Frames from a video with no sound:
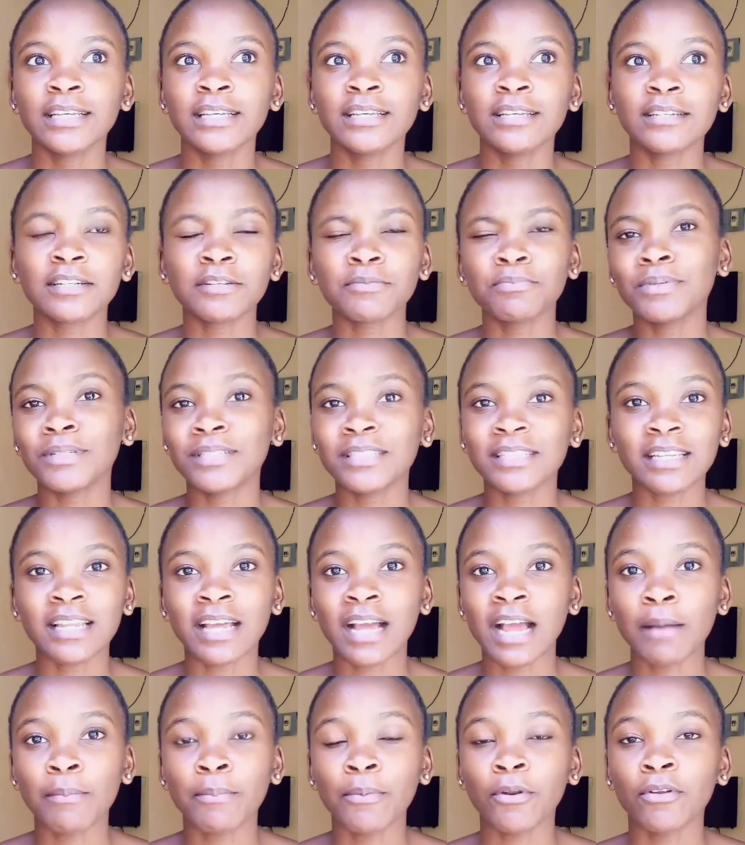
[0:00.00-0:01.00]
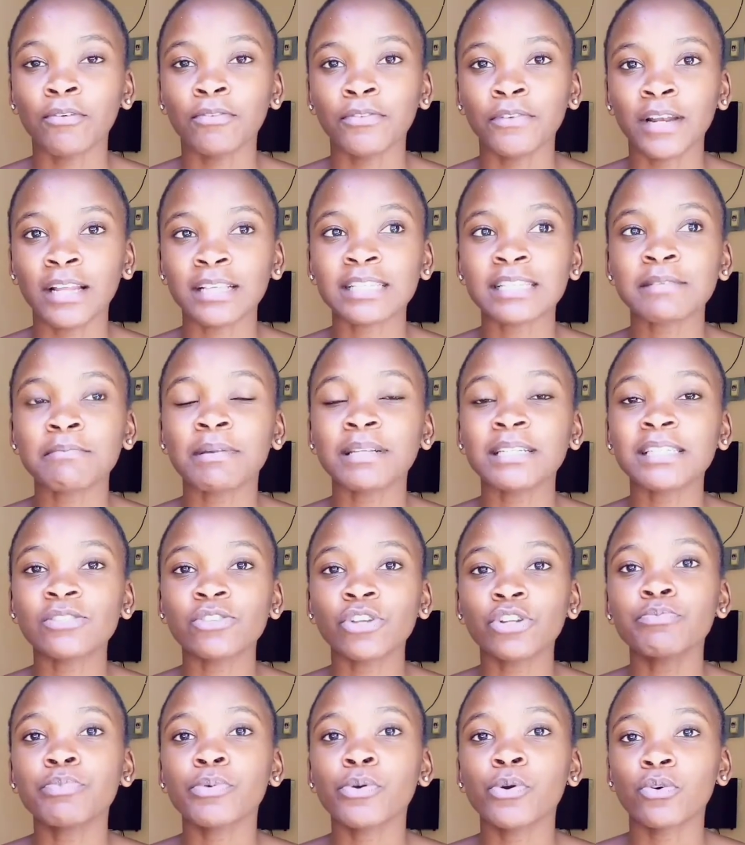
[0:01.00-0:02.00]
repeated a couple of classes but it's
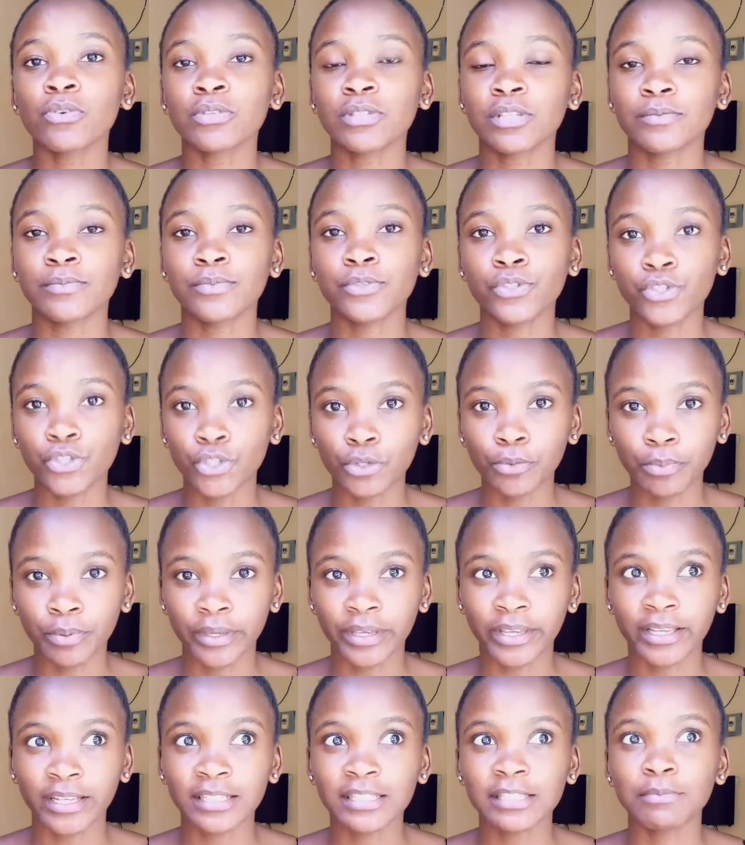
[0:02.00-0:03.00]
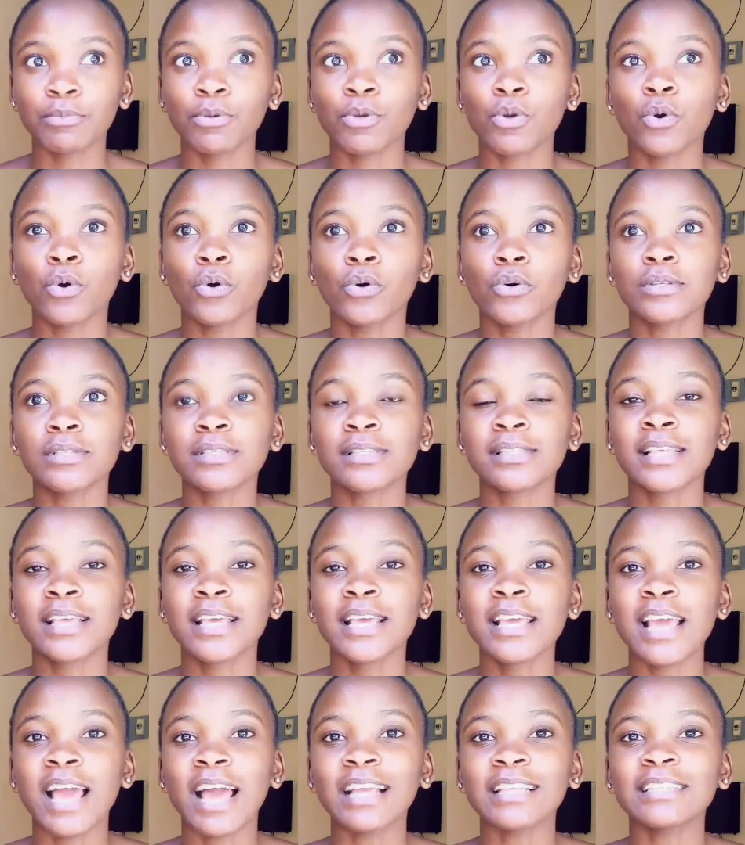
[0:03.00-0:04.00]
not because i'm stupid it's because
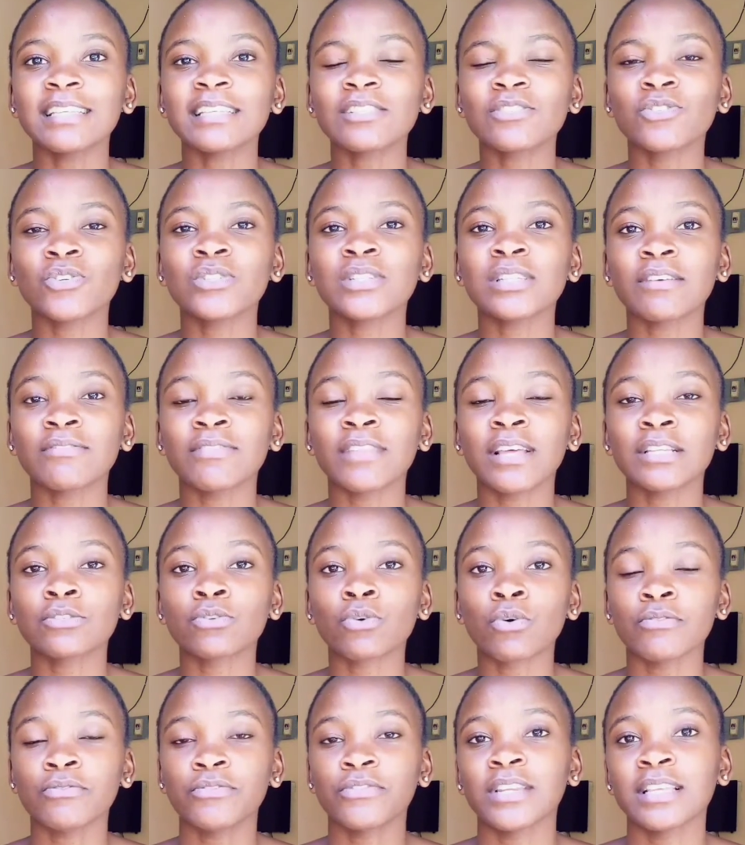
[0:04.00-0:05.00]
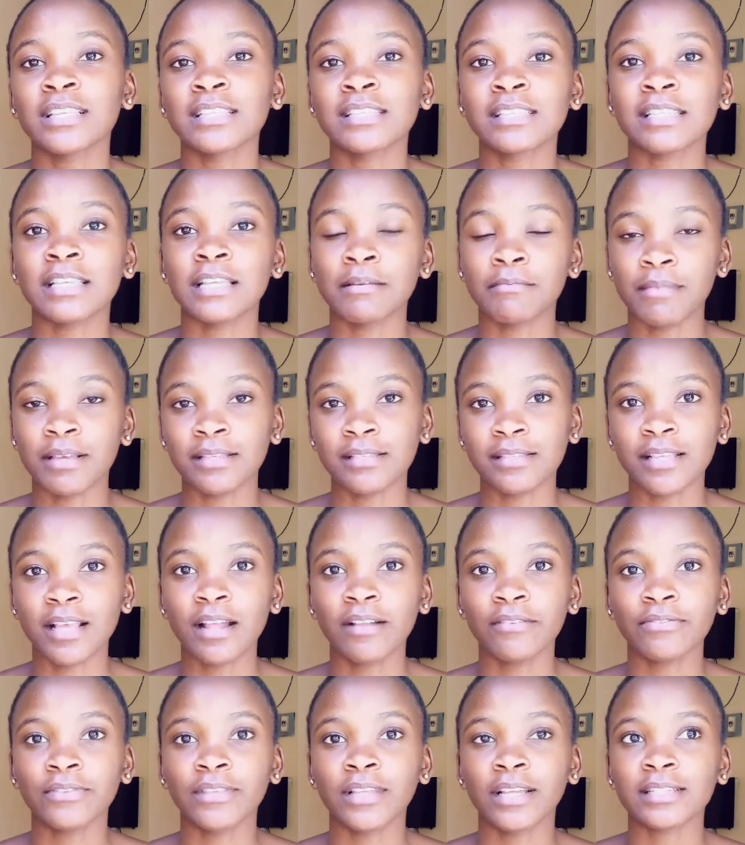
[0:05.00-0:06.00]
i just don't have that confidence in
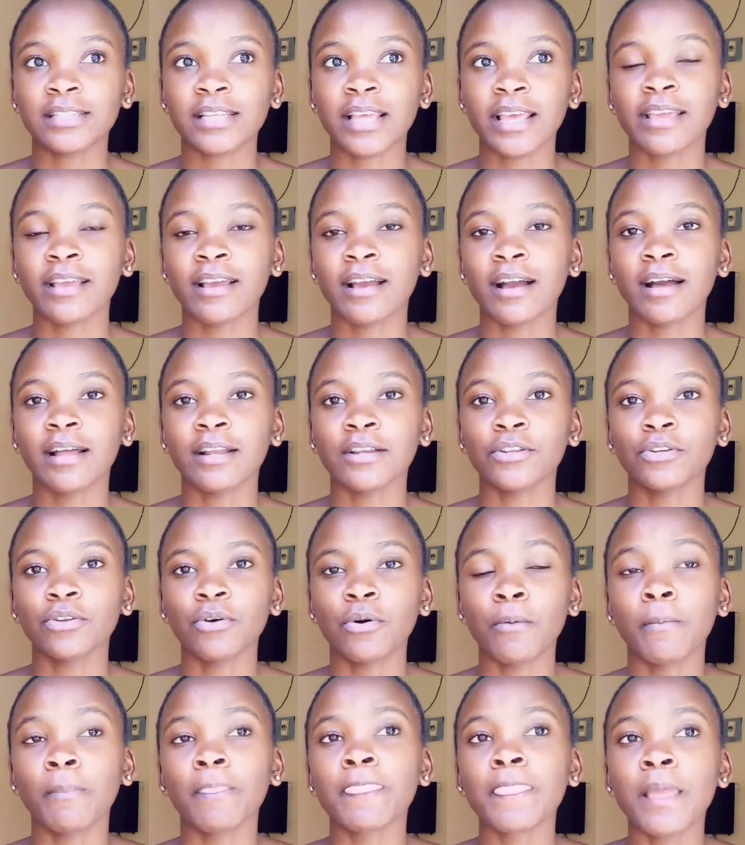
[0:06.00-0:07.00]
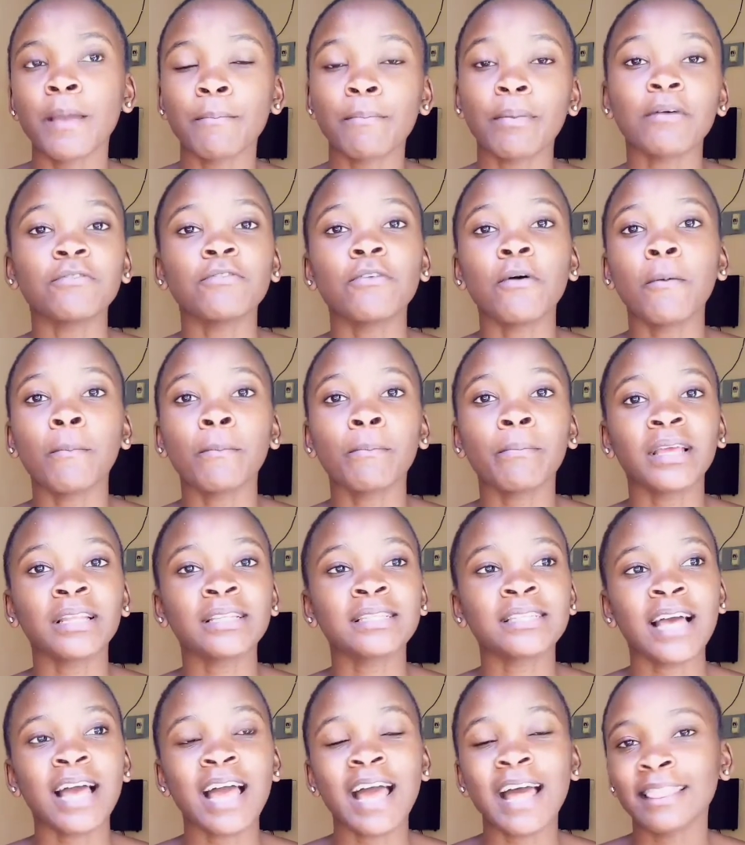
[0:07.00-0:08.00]
myself that i can you know perform
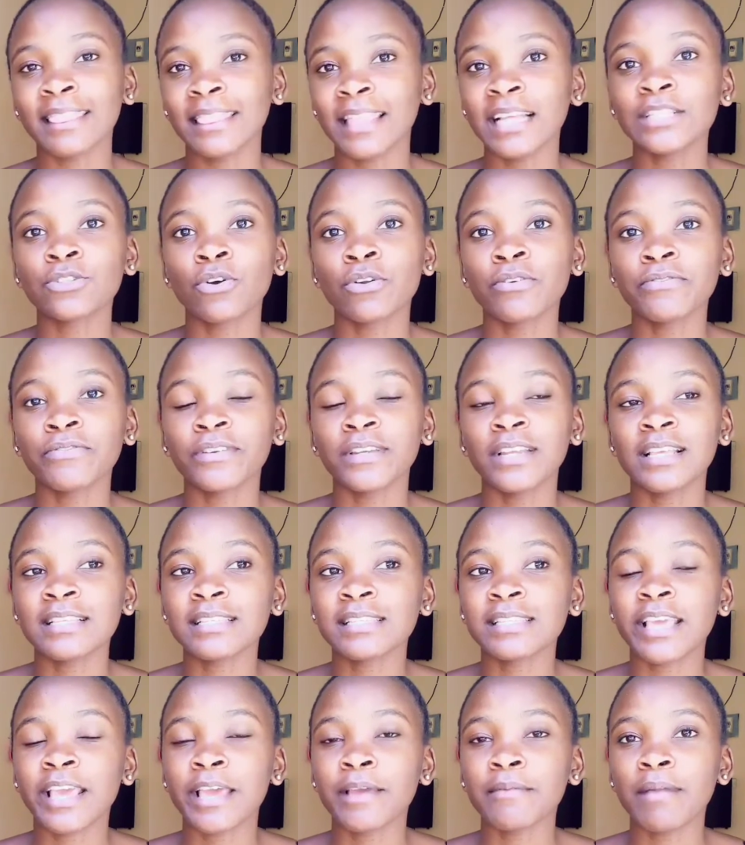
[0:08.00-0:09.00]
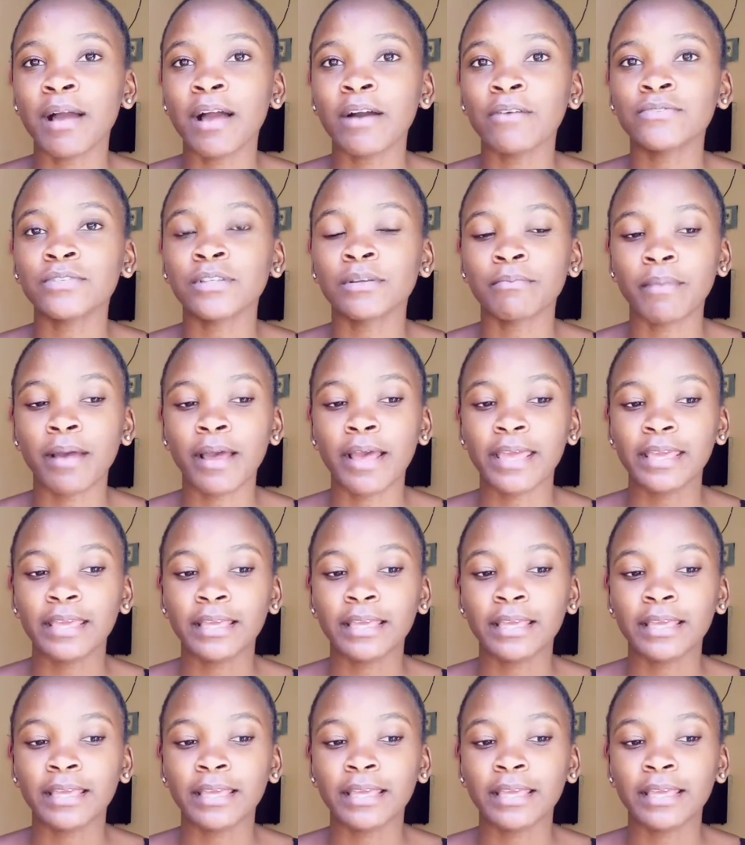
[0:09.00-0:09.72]
better and that confidence came after my